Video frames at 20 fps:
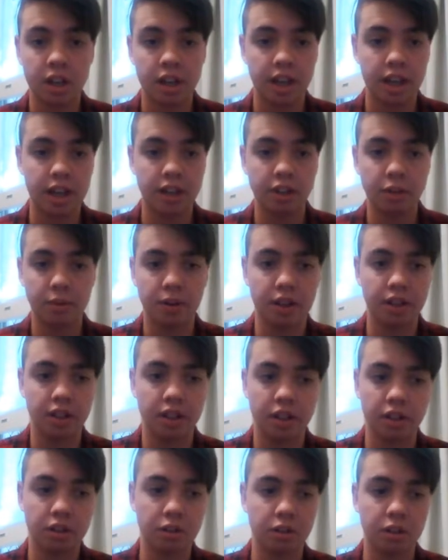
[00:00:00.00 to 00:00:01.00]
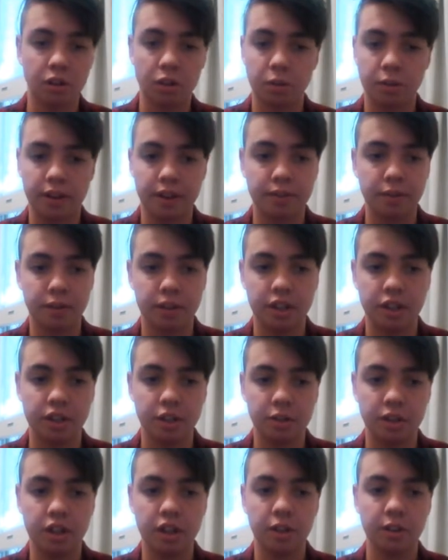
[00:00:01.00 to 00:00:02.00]
either way that you do it or whatever way you
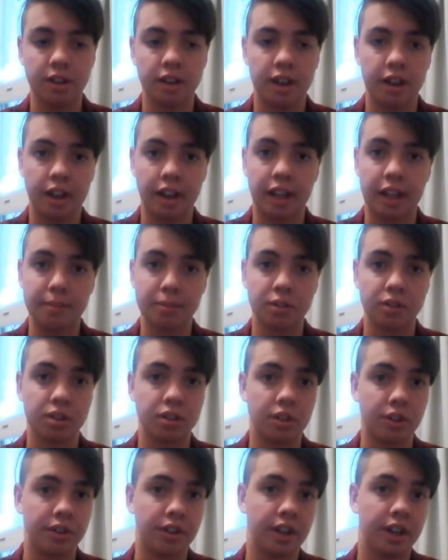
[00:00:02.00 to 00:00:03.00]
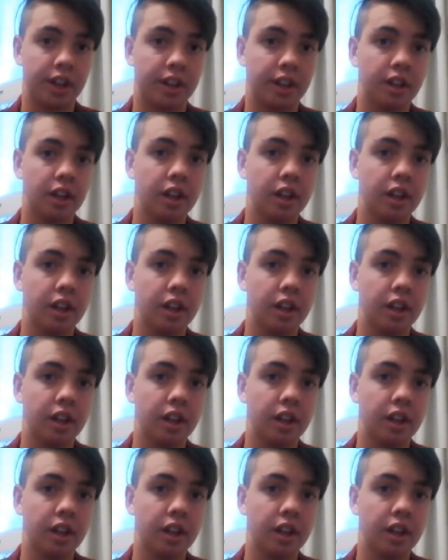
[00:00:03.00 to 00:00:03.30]
do it, you're unable to donate